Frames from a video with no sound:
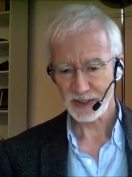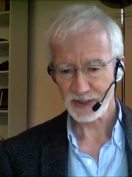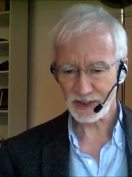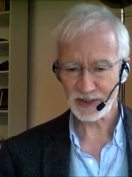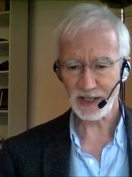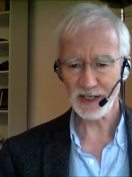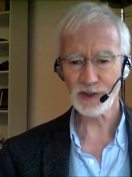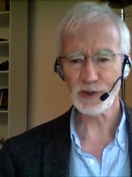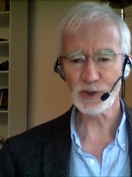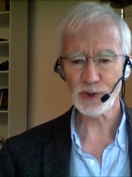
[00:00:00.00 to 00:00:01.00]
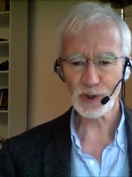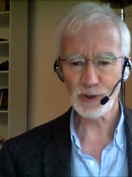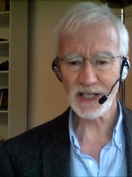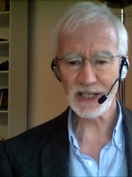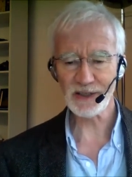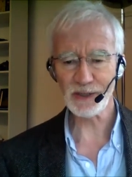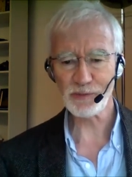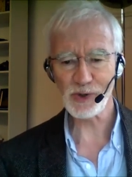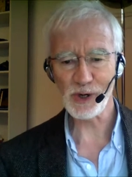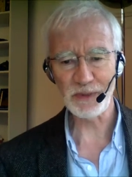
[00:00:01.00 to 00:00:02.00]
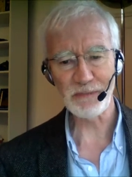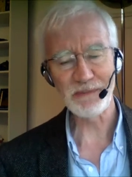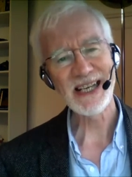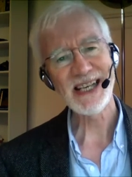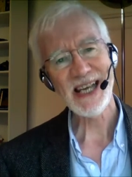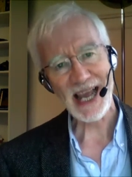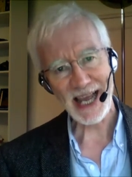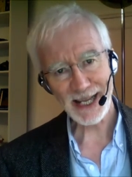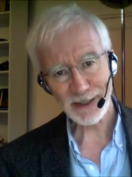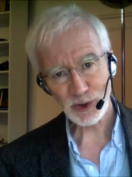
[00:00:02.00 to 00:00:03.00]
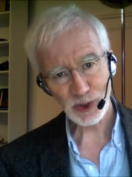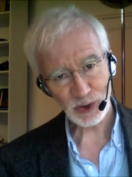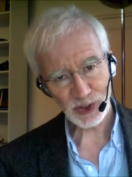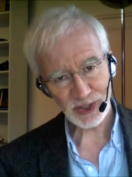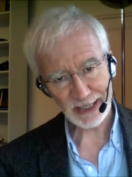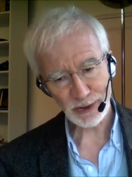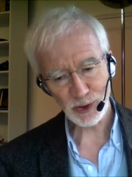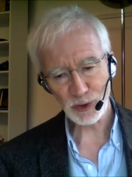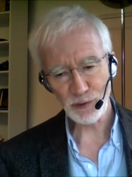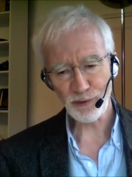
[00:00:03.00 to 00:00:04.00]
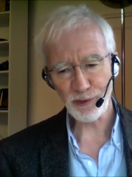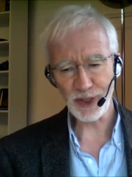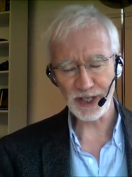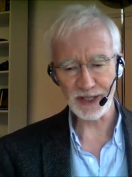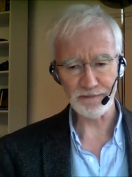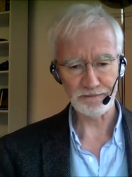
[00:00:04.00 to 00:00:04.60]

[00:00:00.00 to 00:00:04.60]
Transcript: designed to tune into the problem and to set you free.